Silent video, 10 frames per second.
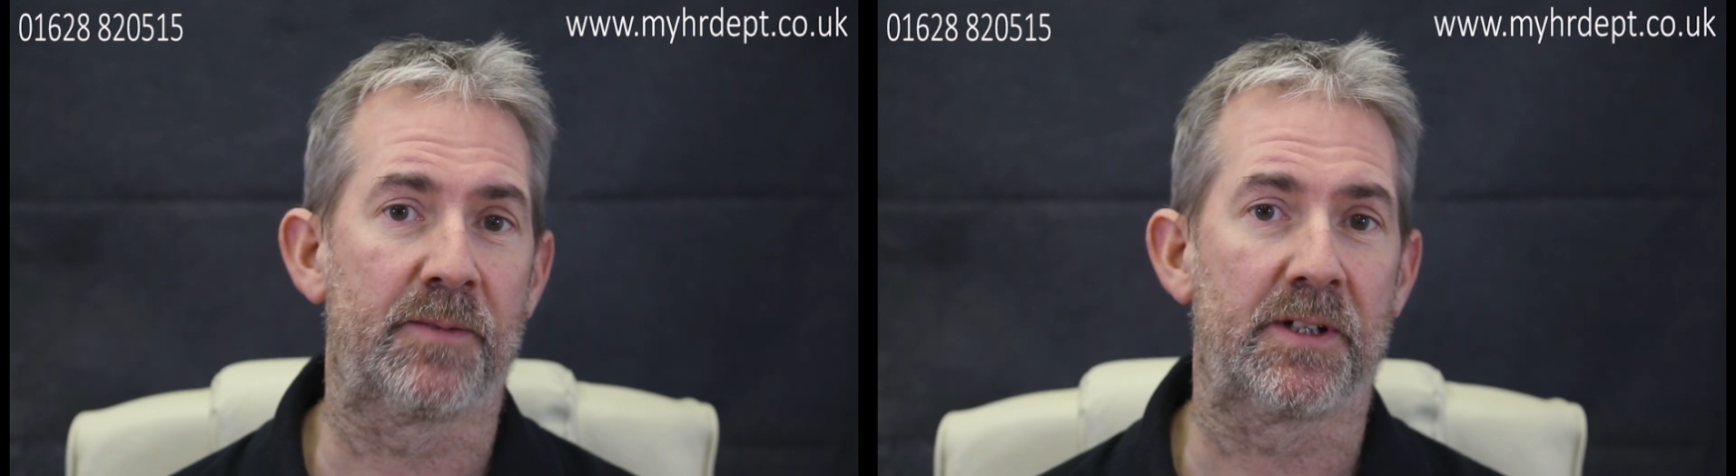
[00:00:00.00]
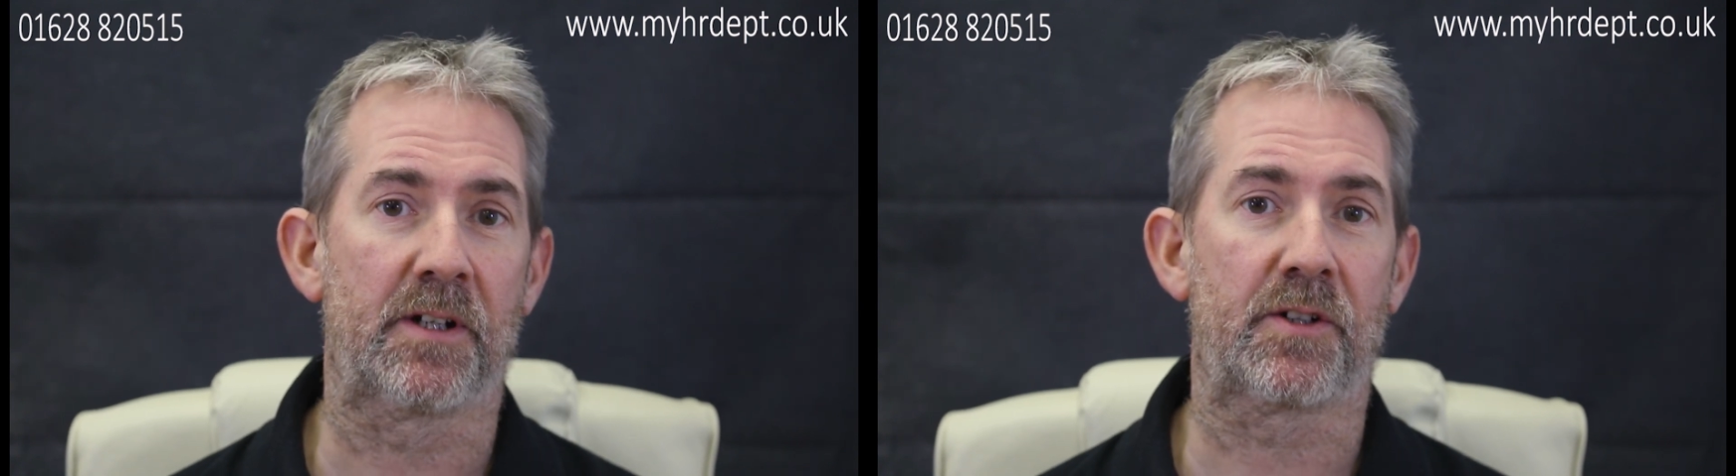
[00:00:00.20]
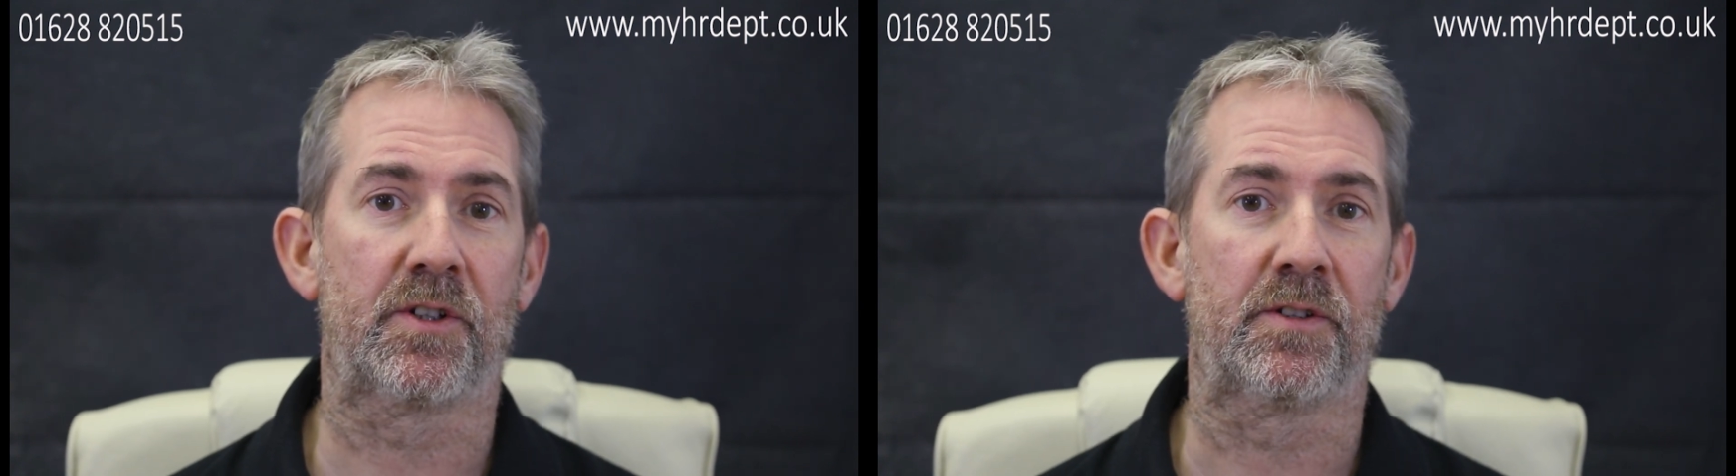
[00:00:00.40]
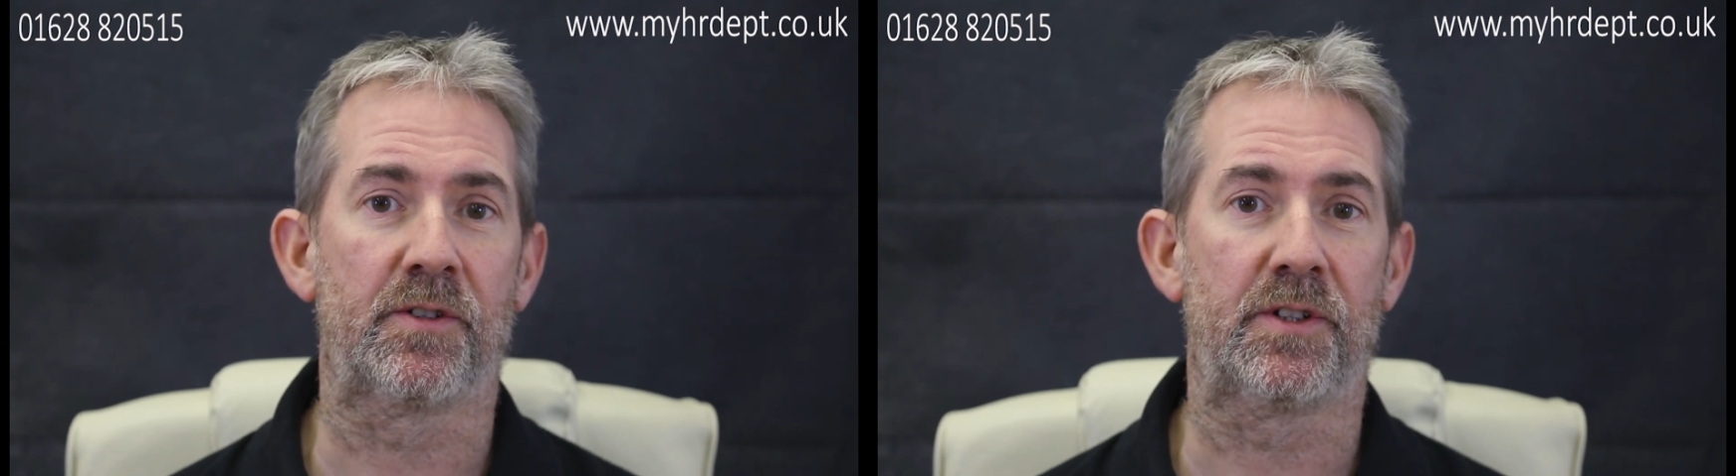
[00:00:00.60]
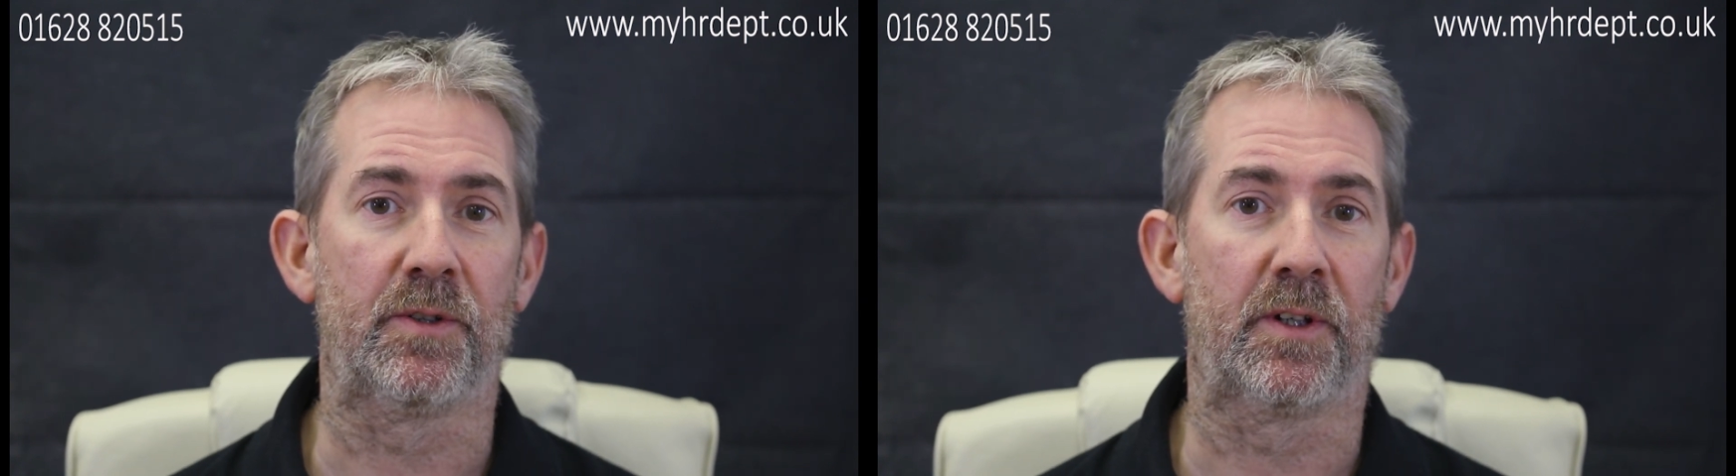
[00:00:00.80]

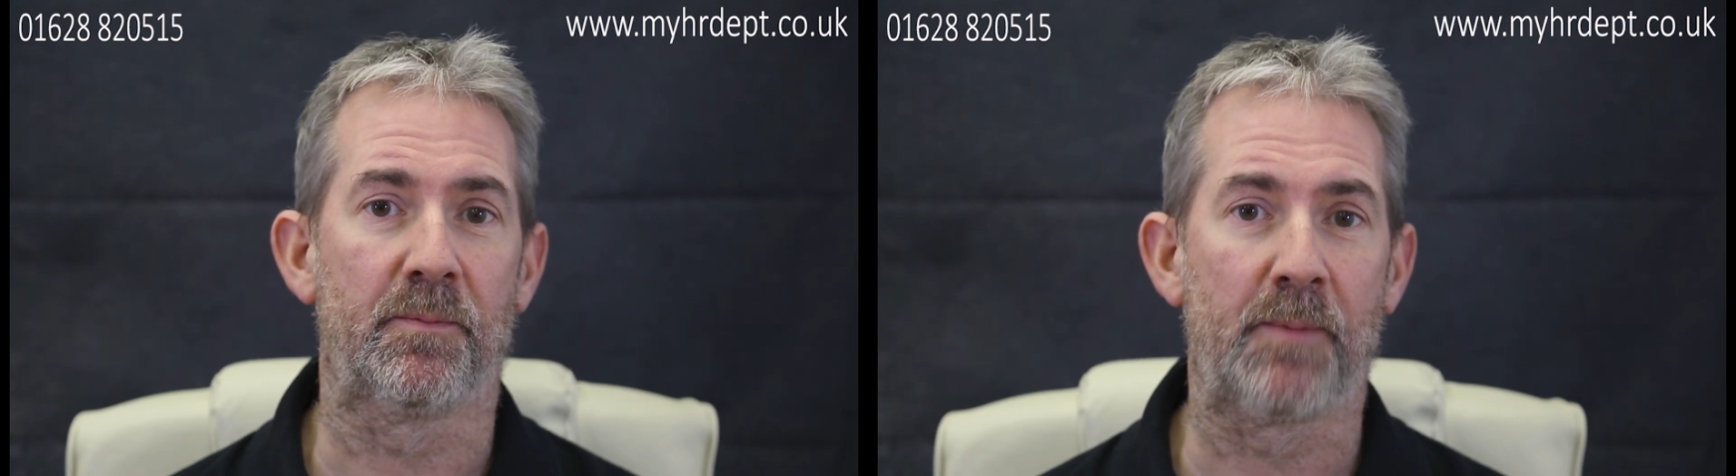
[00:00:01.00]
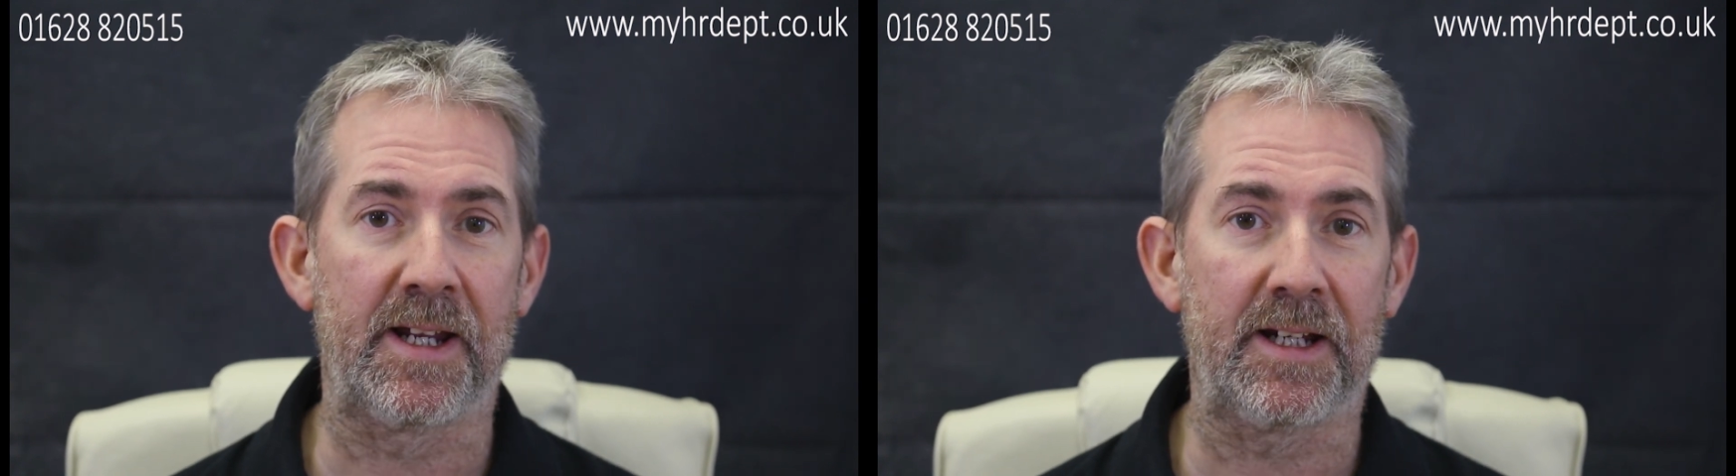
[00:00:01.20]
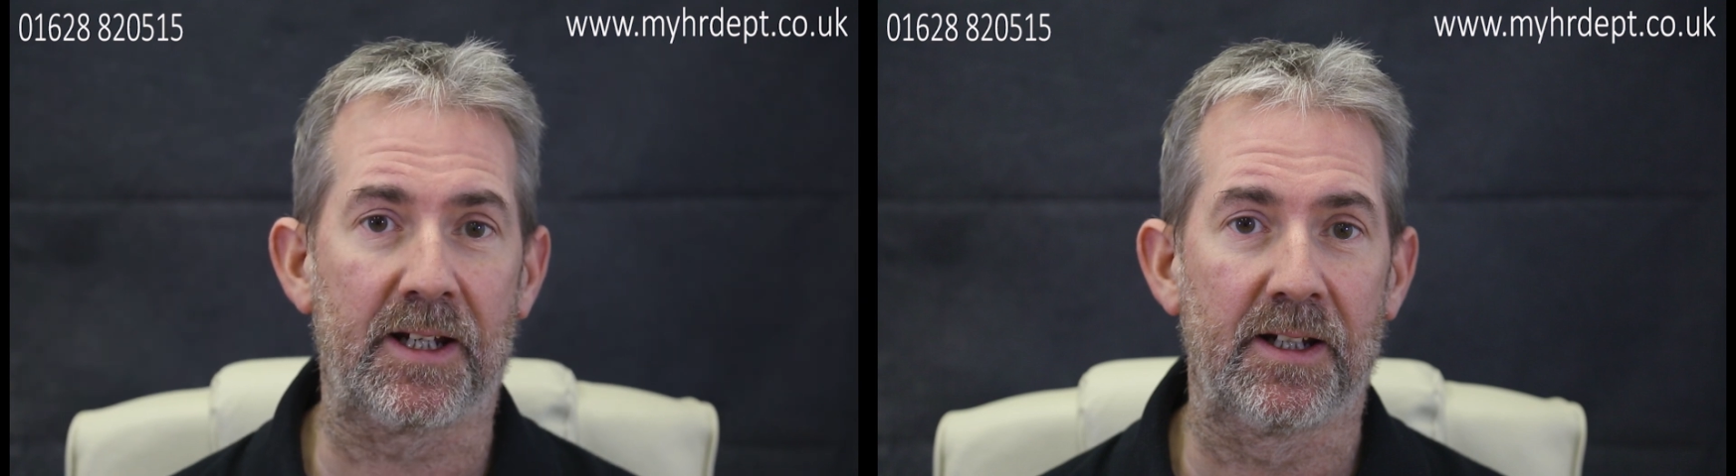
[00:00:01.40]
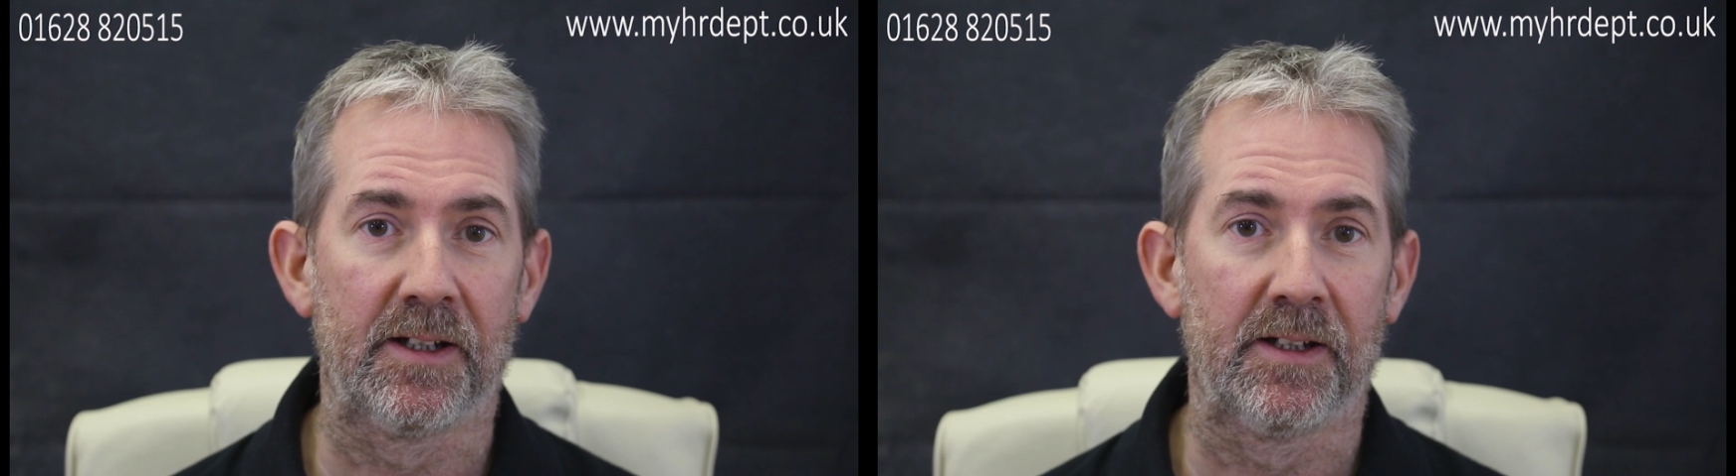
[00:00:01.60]
deductions you can make,